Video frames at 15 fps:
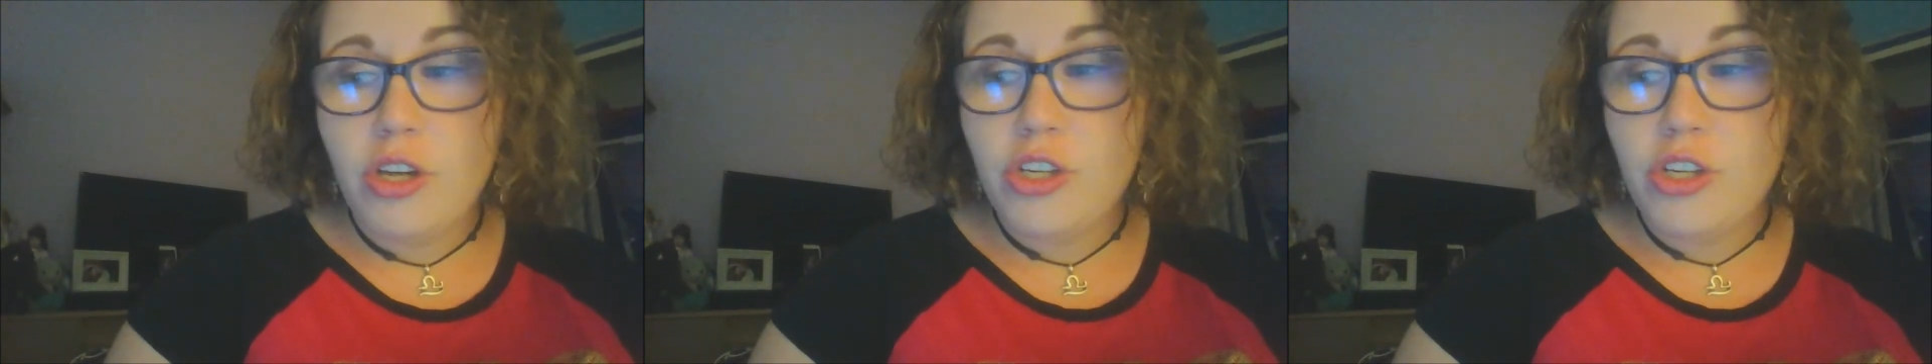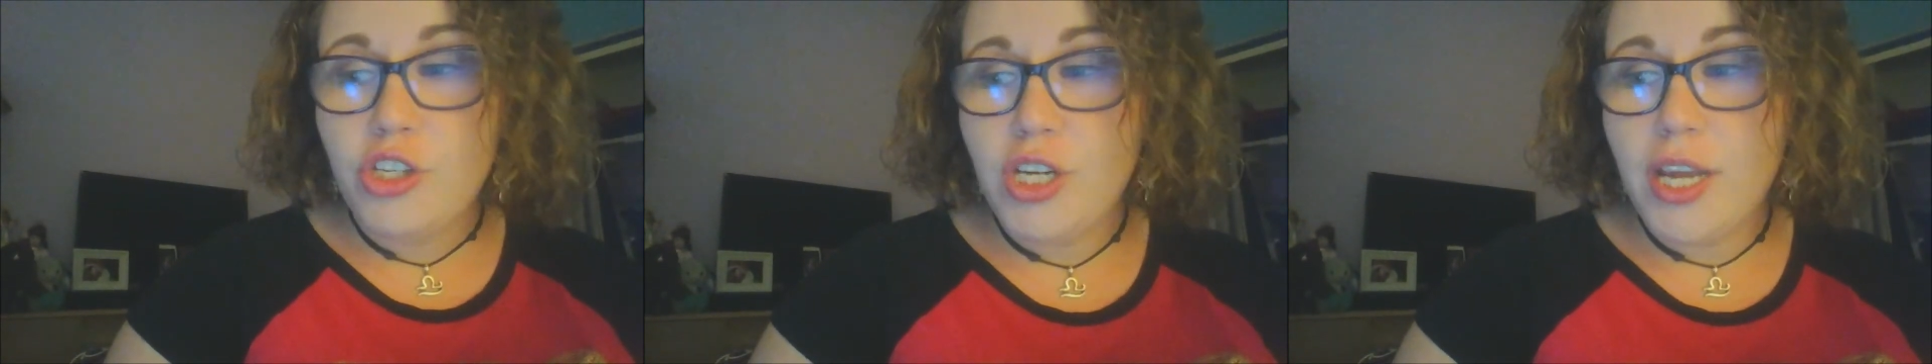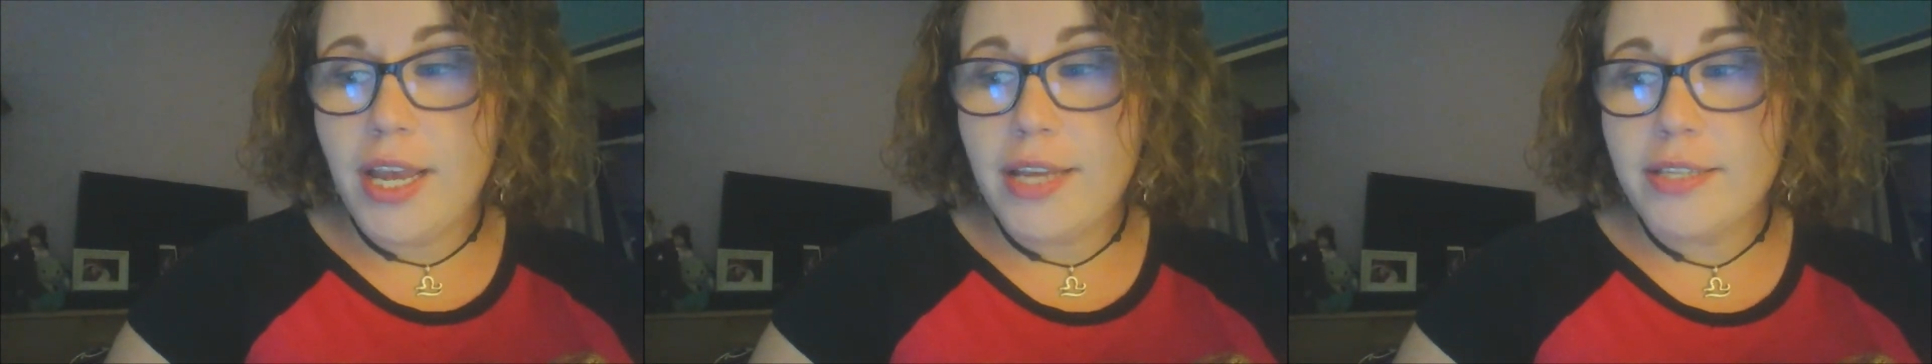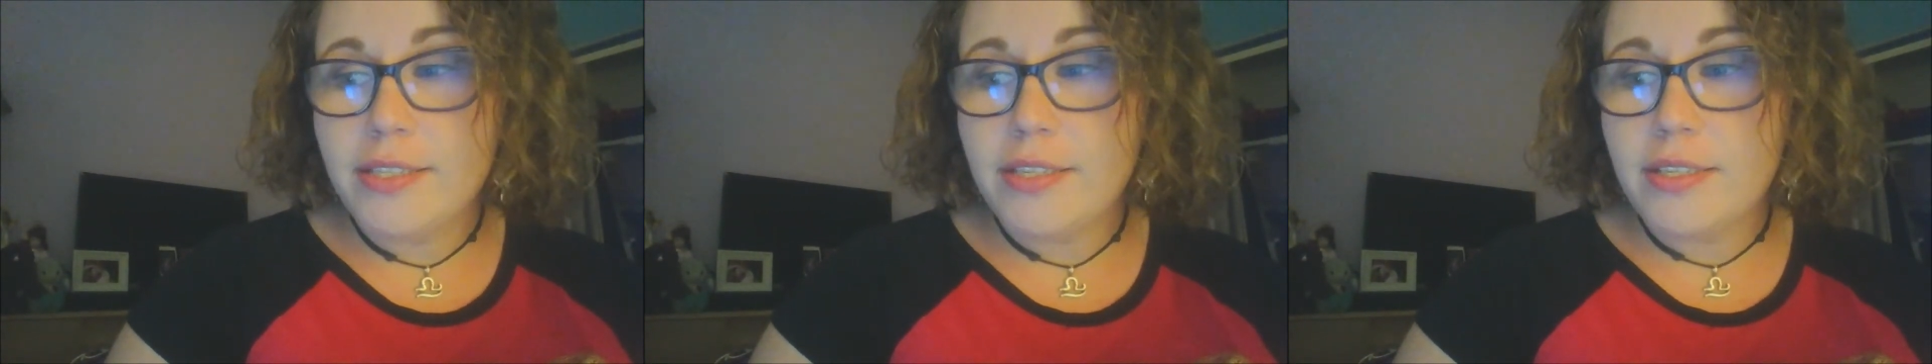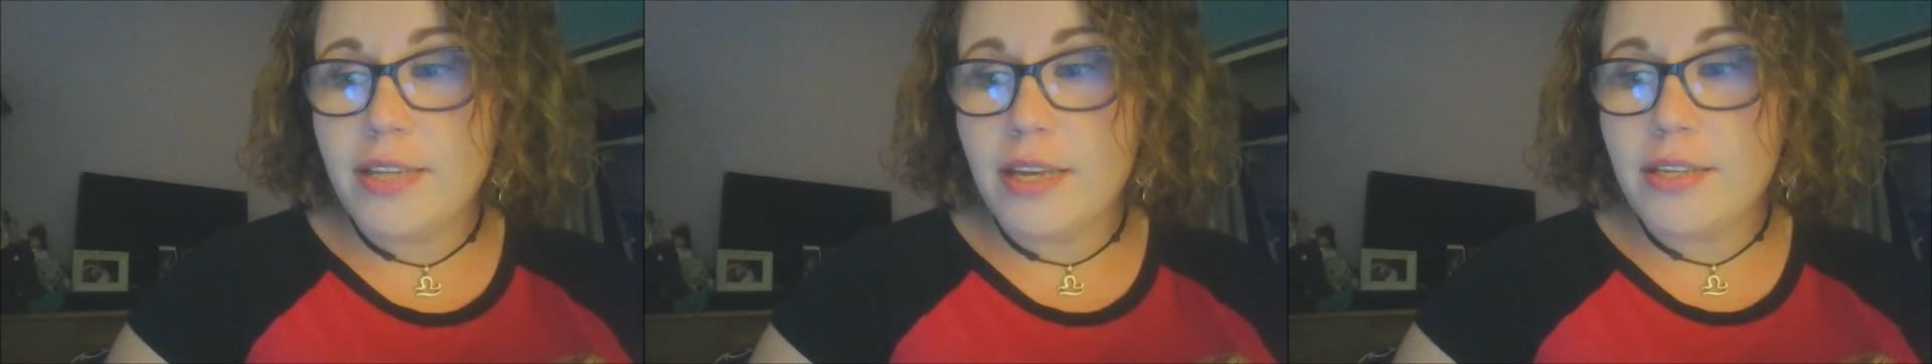She
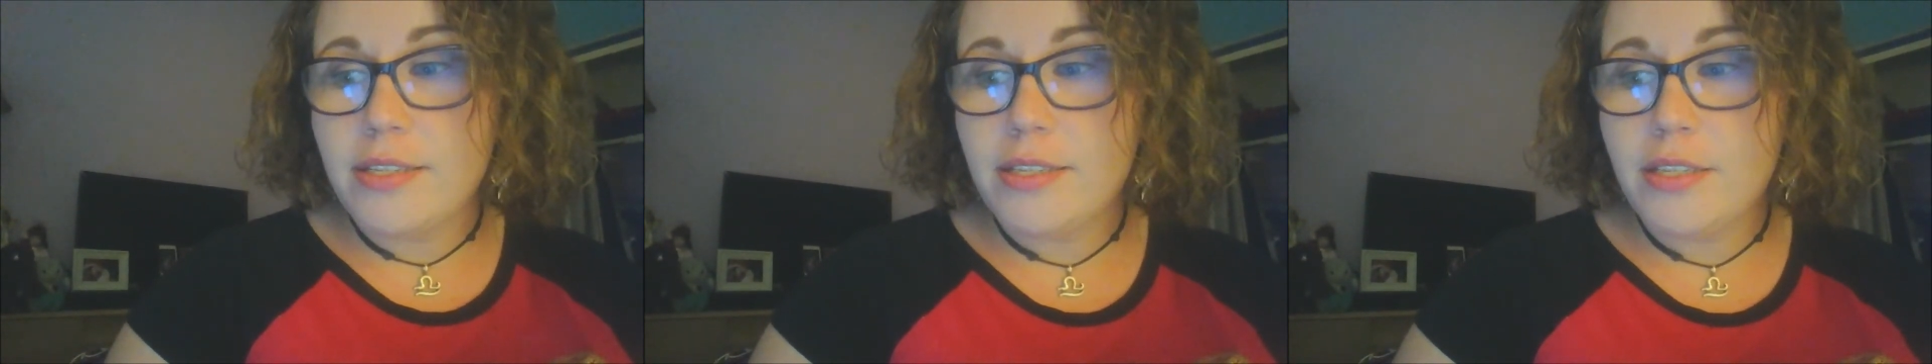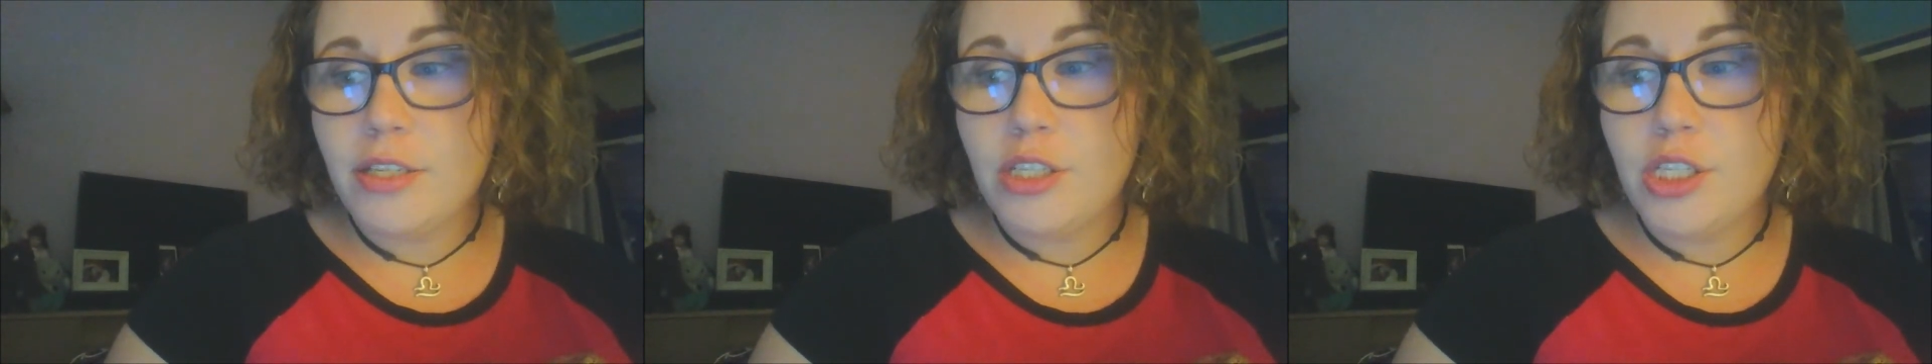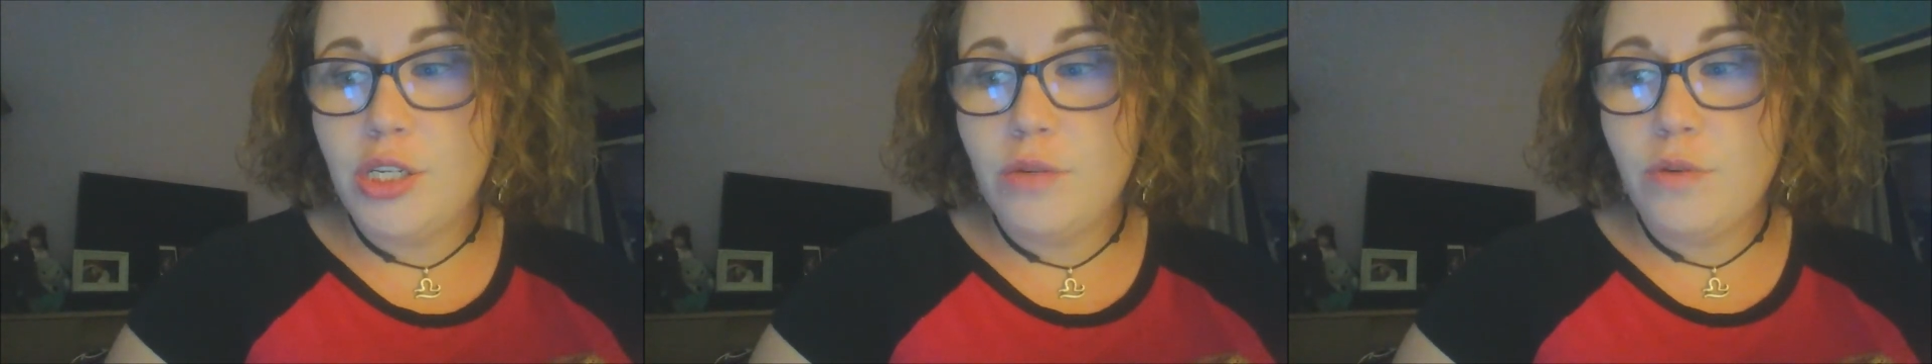asks us, do you